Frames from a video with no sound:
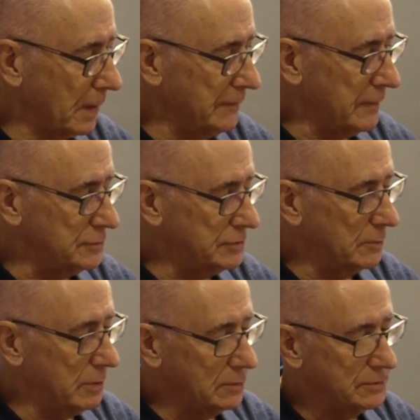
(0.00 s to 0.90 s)
if I was
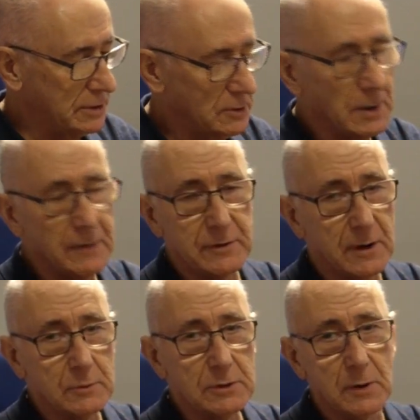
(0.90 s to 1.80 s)
commuting or whatever,
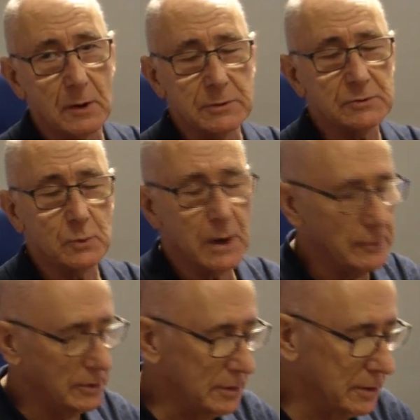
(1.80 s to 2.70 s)
and I wasn't
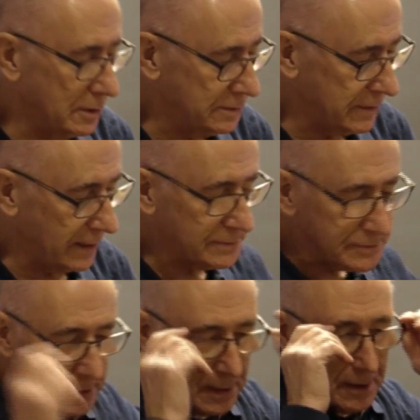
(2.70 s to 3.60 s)
wearing the
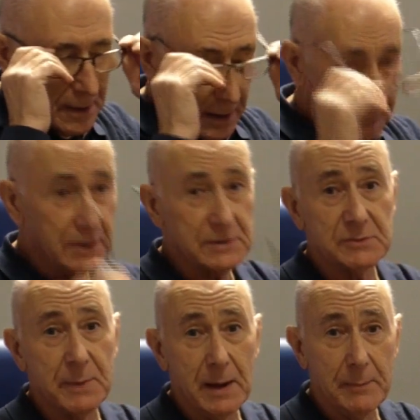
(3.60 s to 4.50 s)
contacts, I've got a
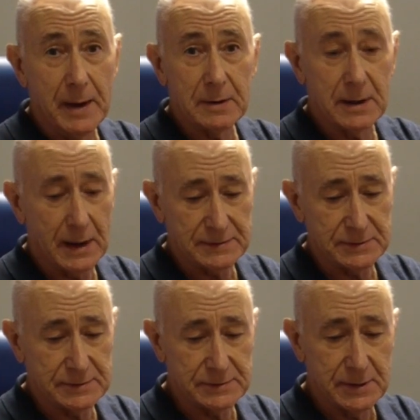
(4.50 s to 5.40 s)
spare pair of
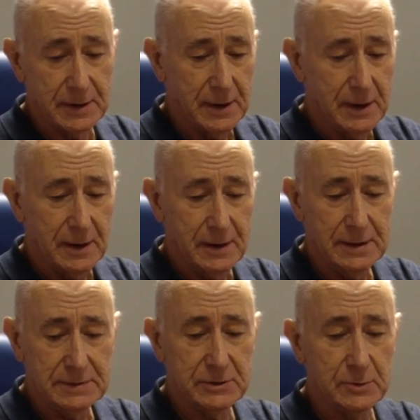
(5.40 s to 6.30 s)
glasses. I
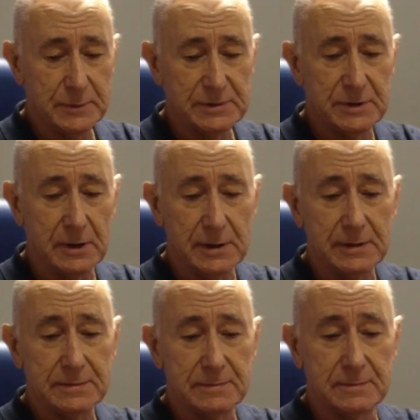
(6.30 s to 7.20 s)
heated up the
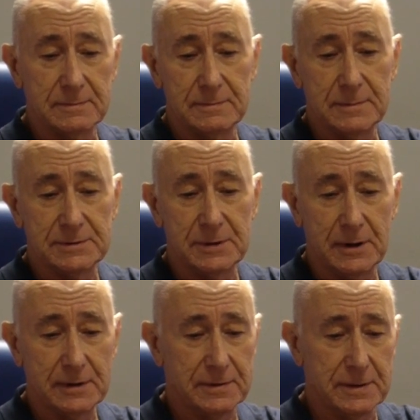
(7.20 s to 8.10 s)
side
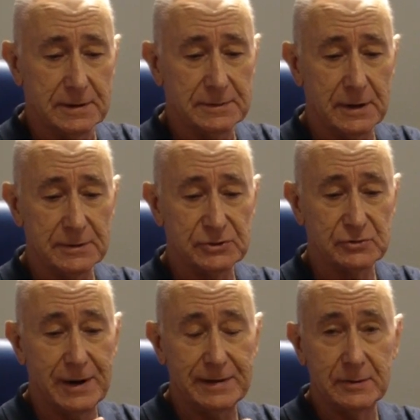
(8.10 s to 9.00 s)
things, and I
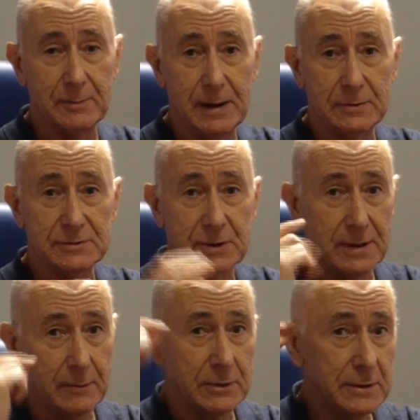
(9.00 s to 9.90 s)
straightened them out,
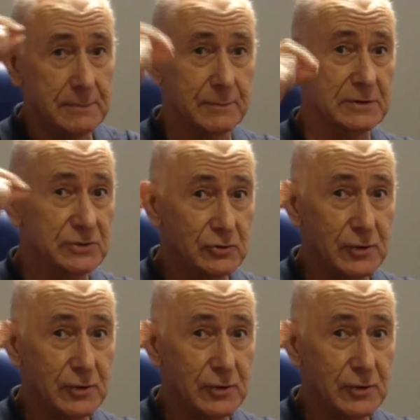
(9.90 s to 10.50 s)
so they were the